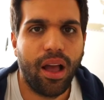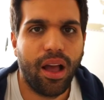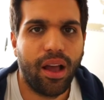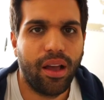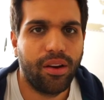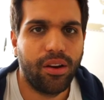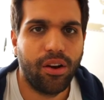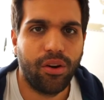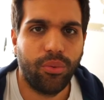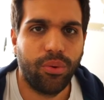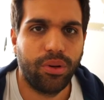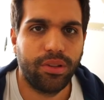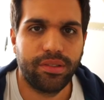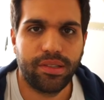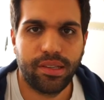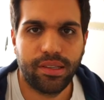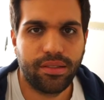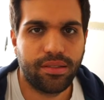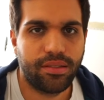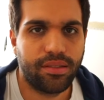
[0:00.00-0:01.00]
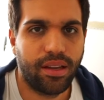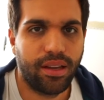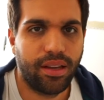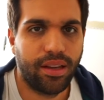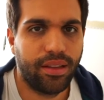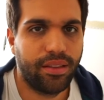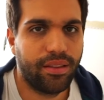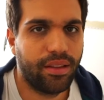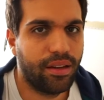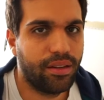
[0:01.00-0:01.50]
I know what's
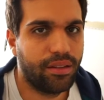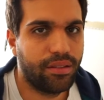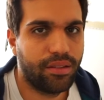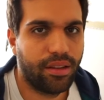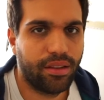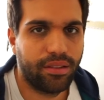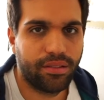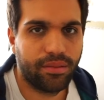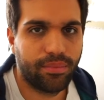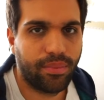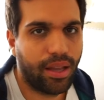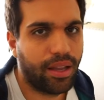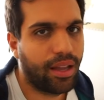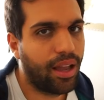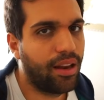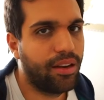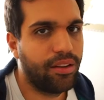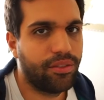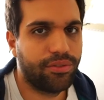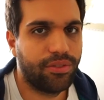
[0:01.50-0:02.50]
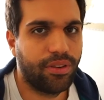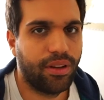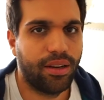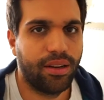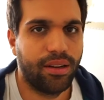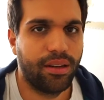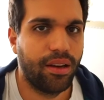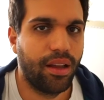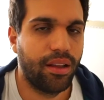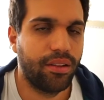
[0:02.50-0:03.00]
inside and it doesn't make any
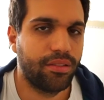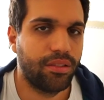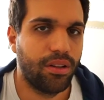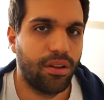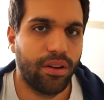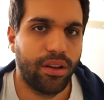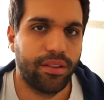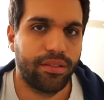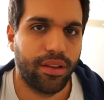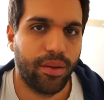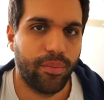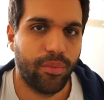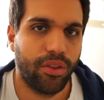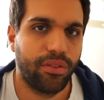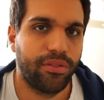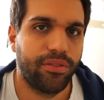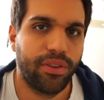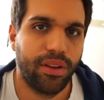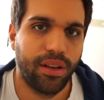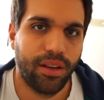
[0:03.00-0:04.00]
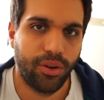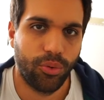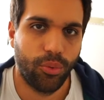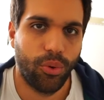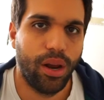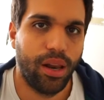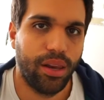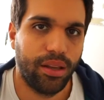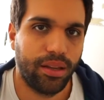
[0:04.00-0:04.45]
fun as long as I'm not feeling well